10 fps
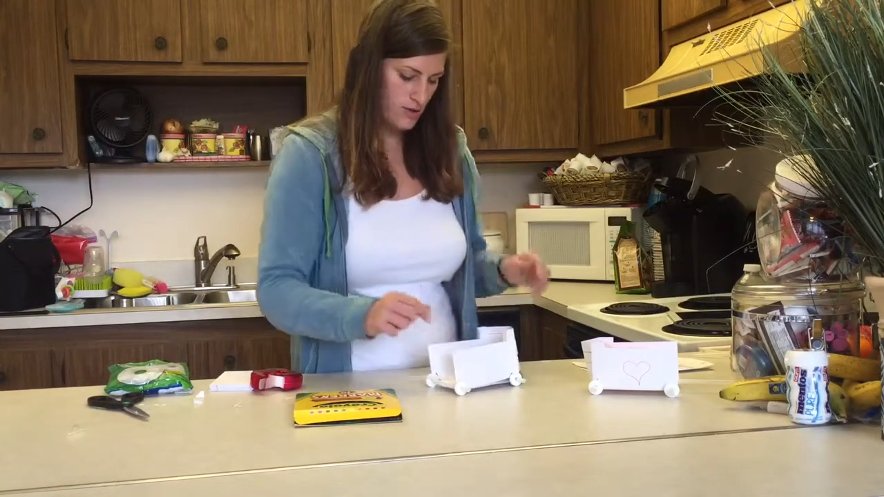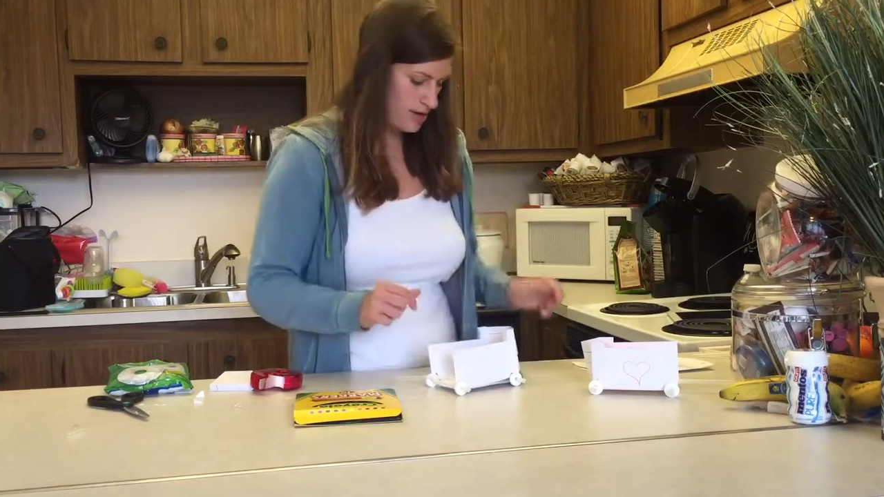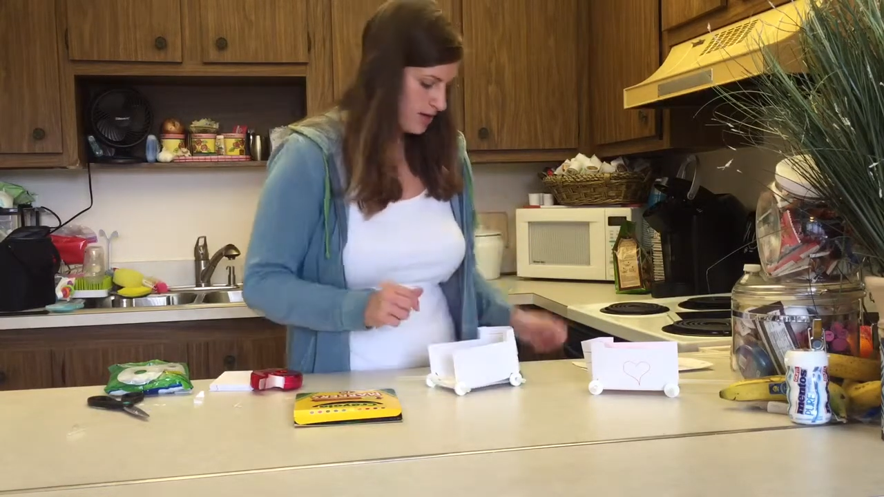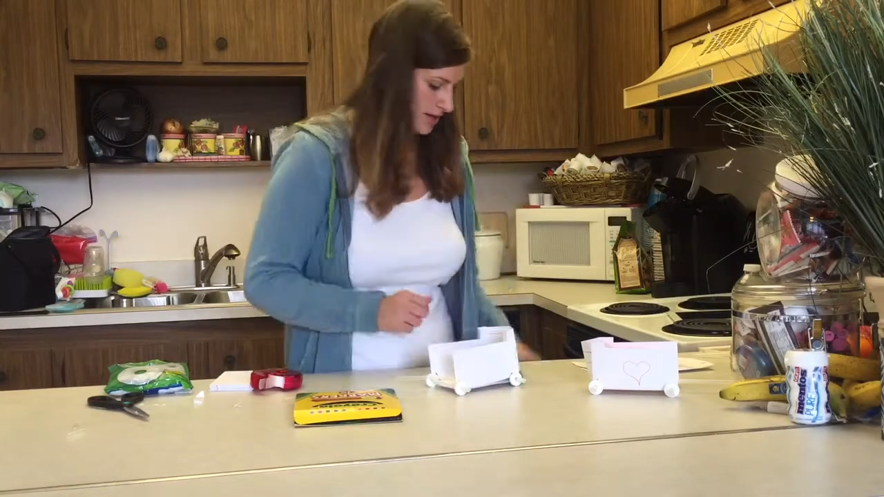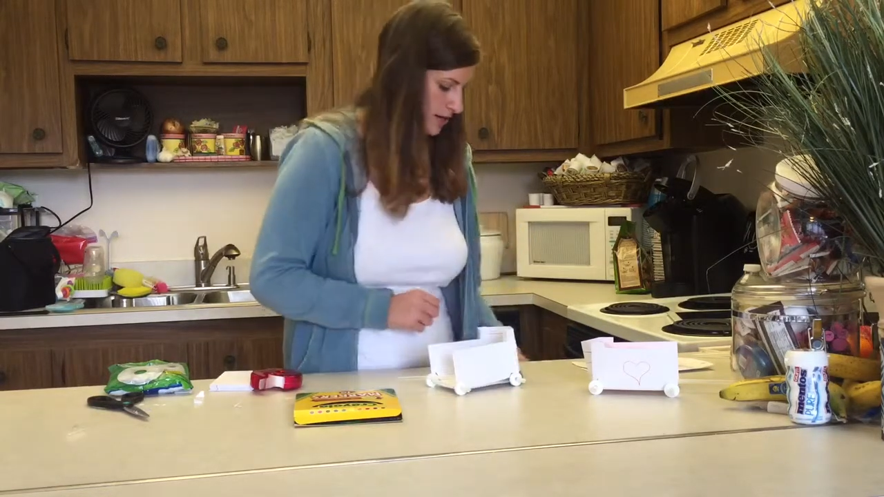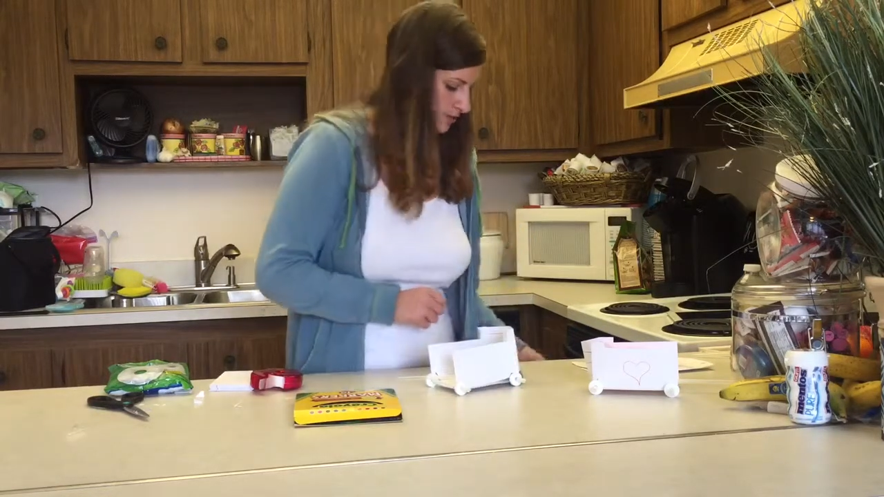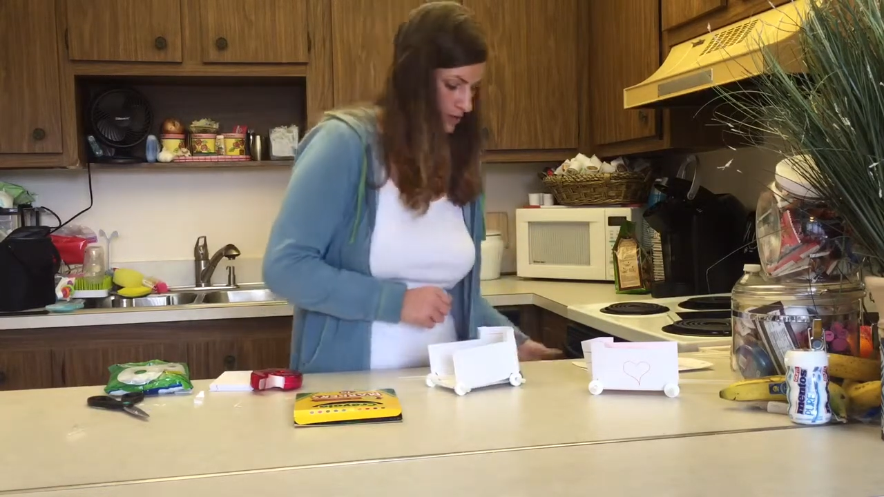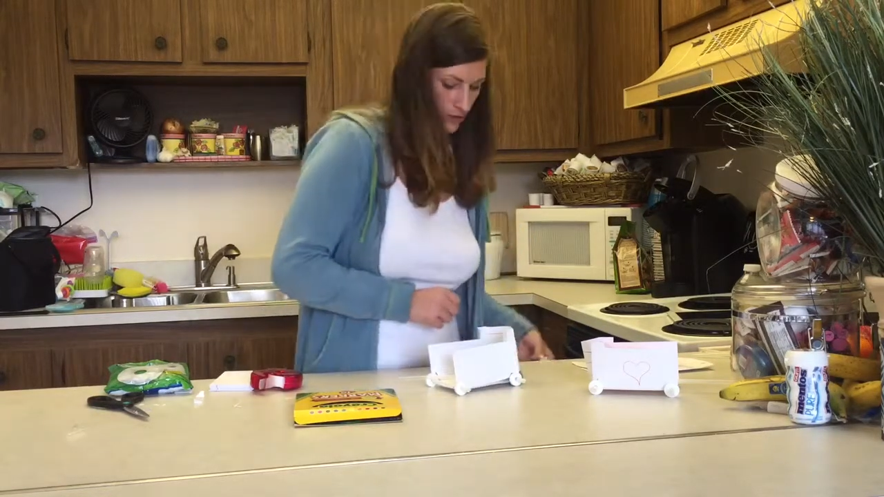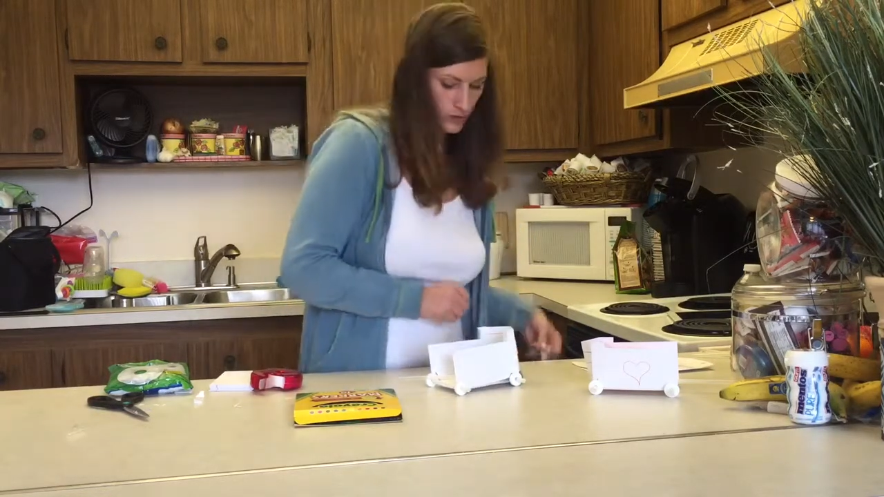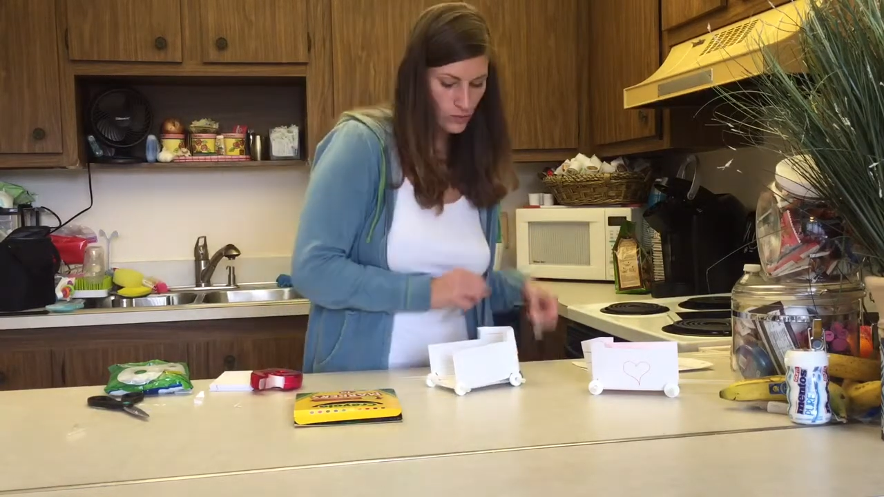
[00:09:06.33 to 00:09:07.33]
Alright, now I'm
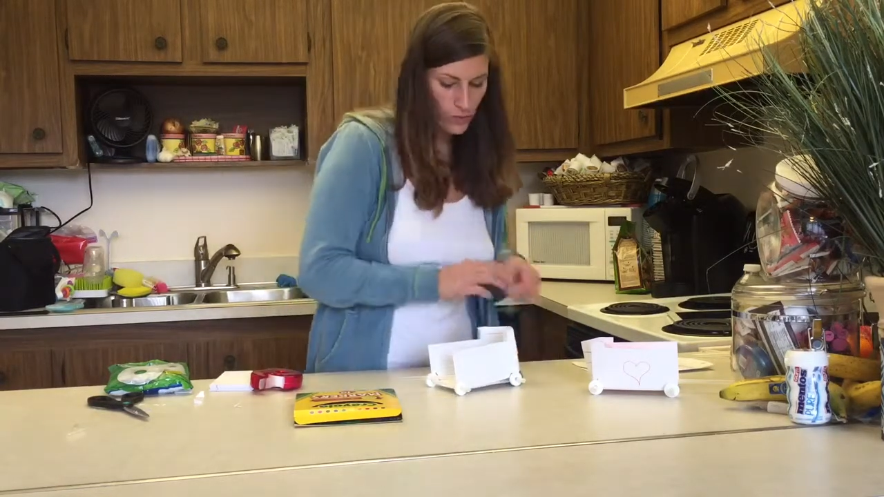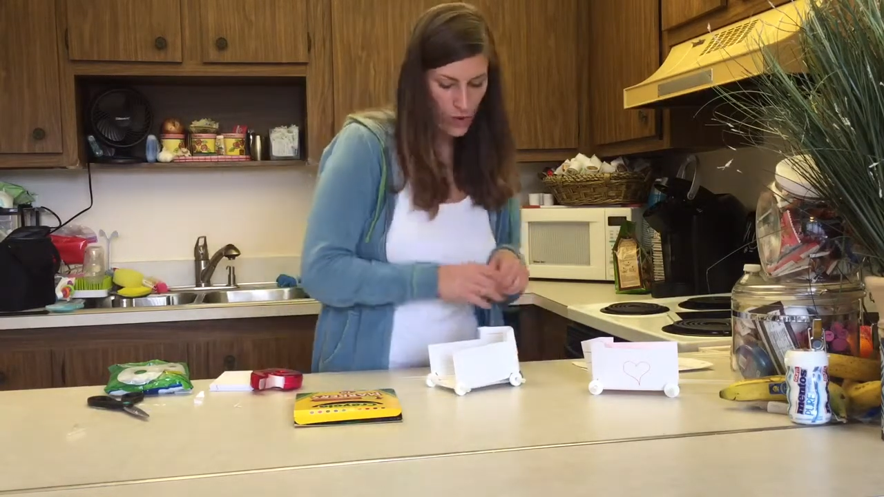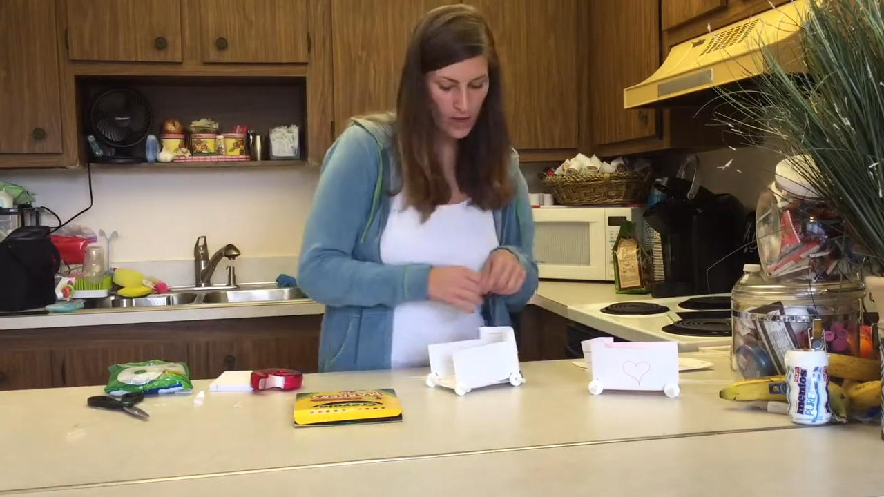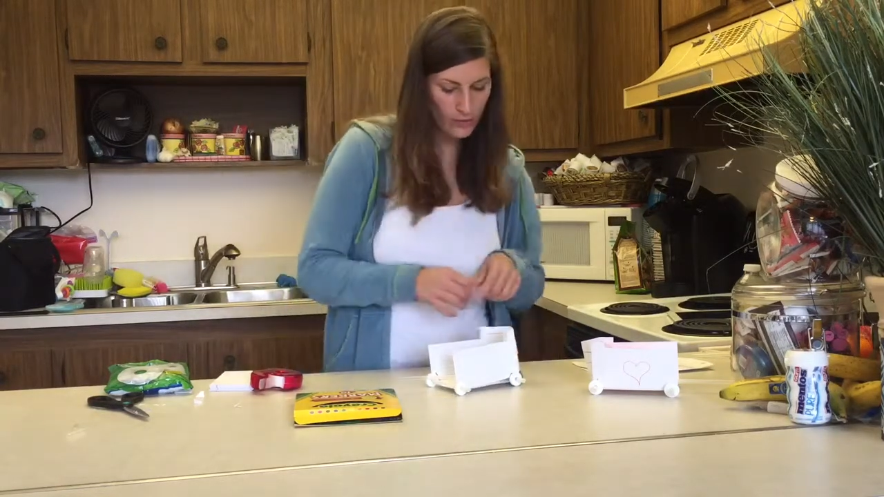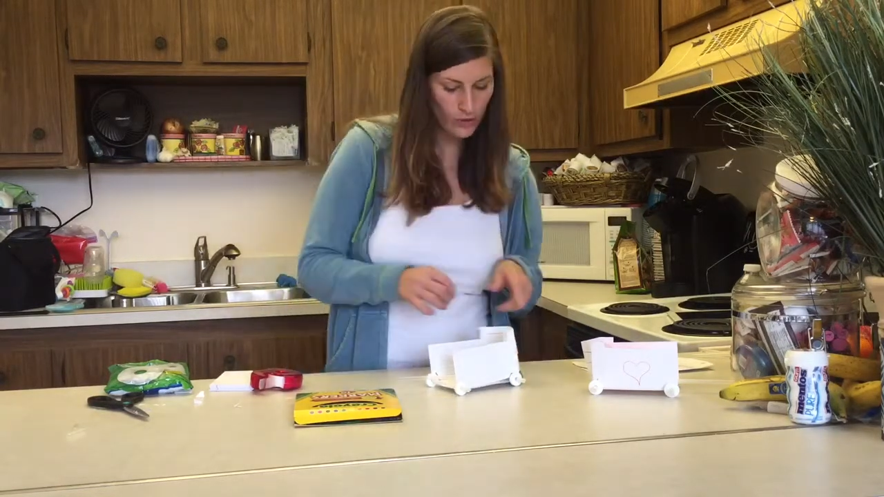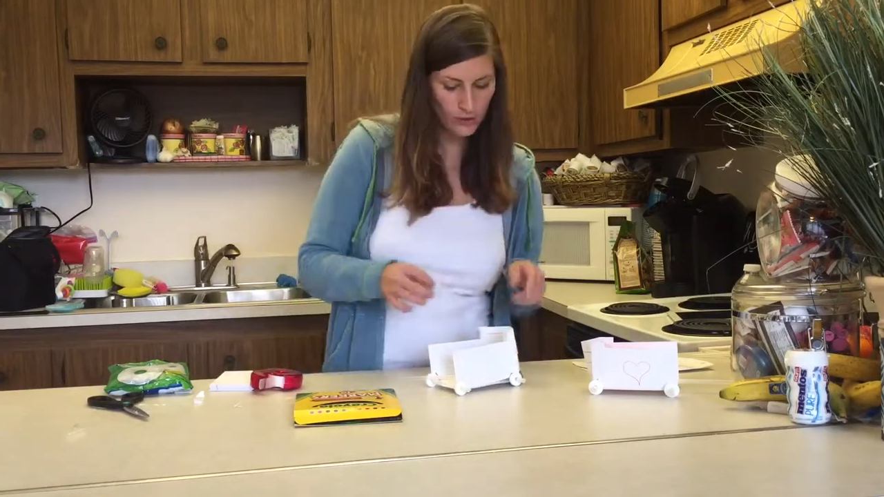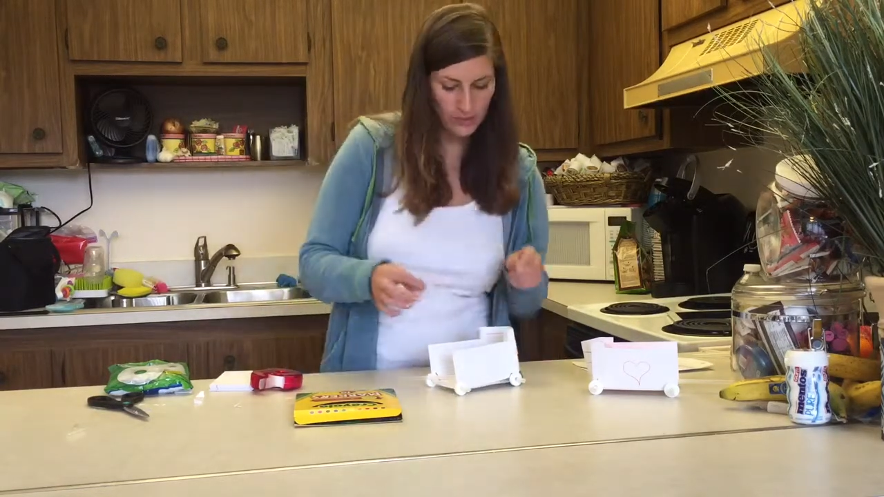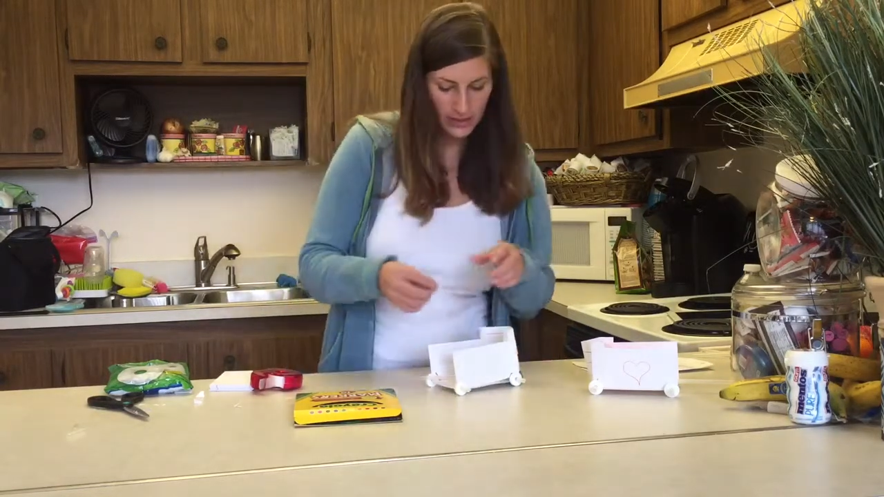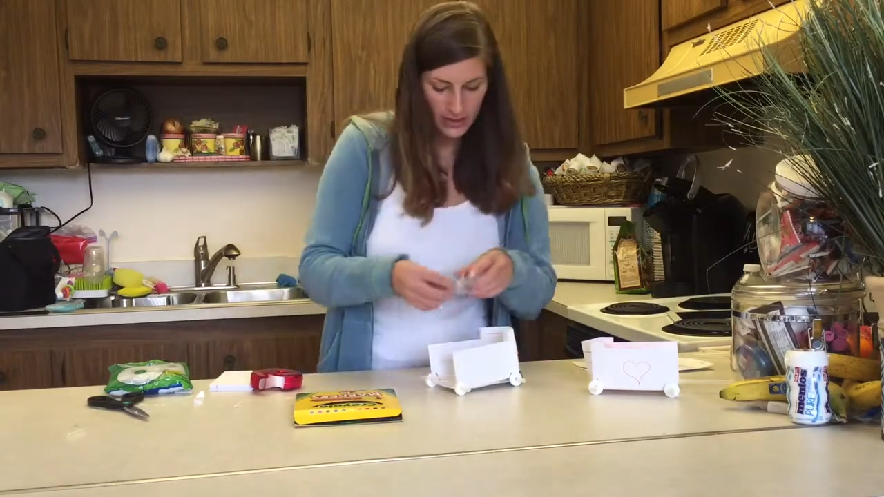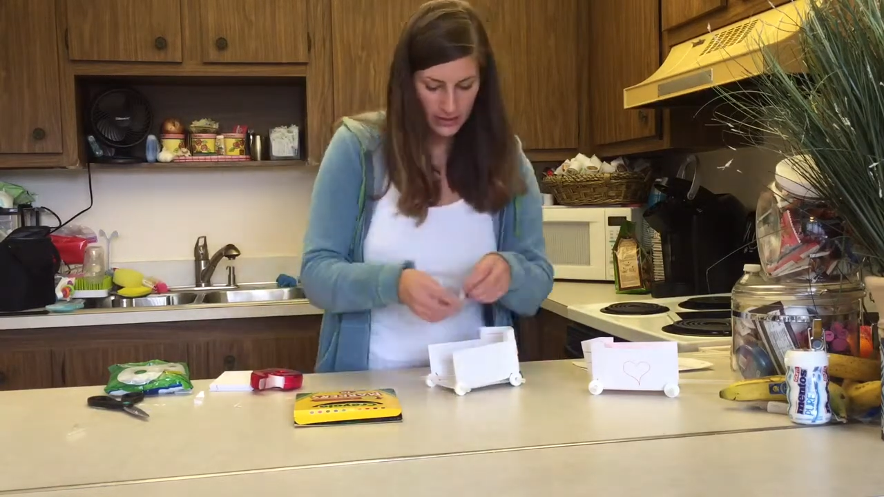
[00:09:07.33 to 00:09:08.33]
going to use one more
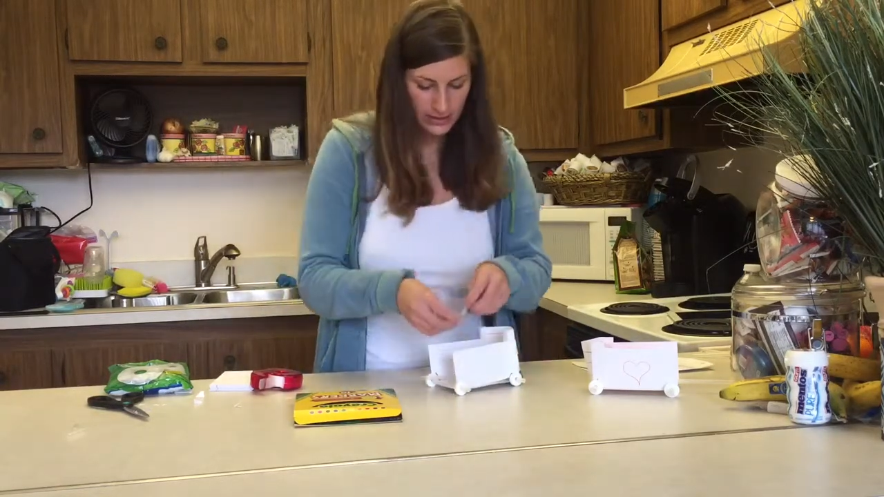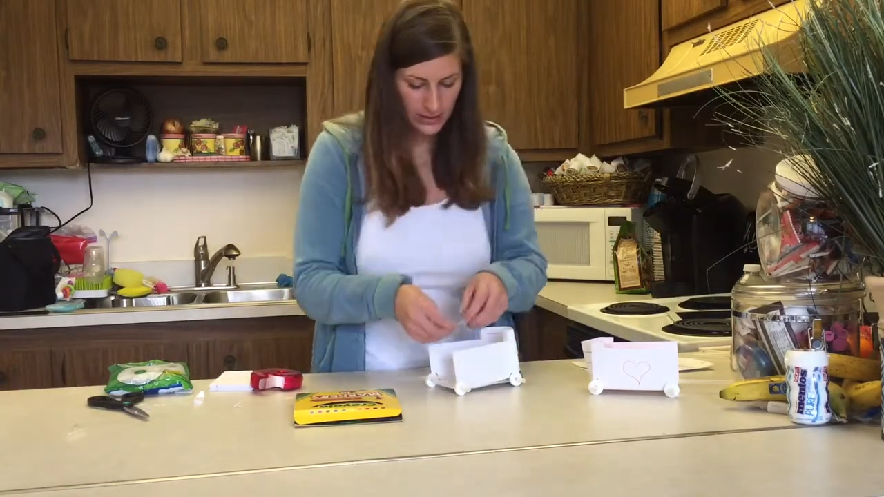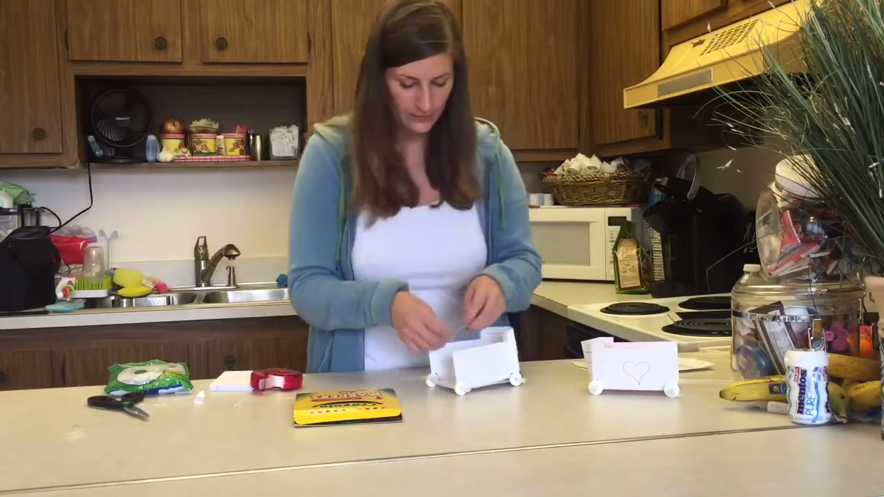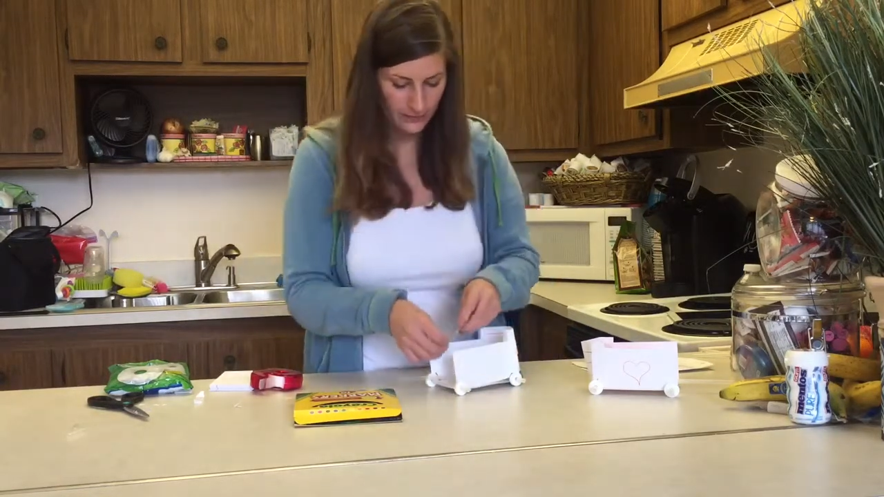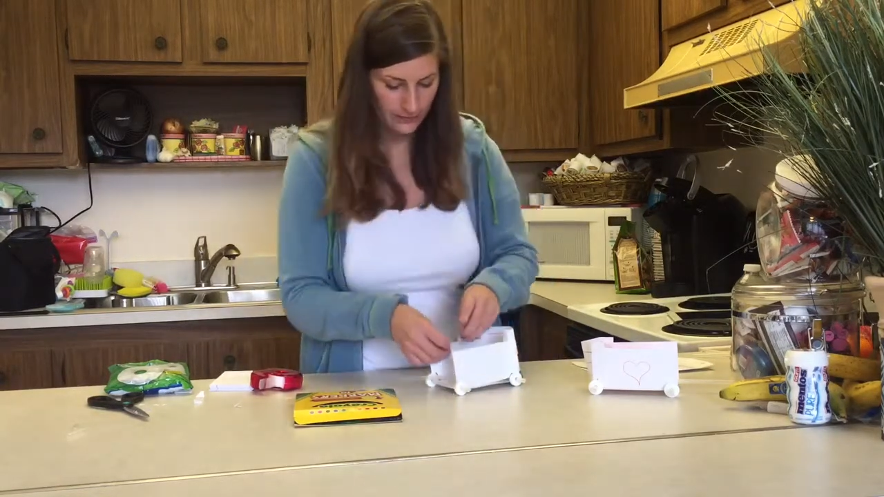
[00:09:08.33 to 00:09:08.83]
piece.